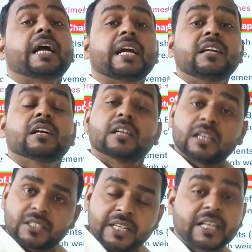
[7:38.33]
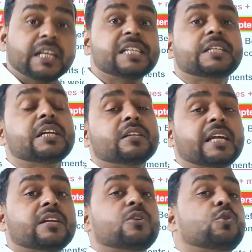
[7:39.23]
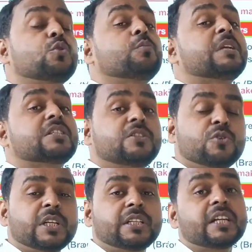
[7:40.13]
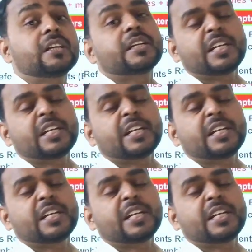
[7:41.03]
And certain incident that took place during their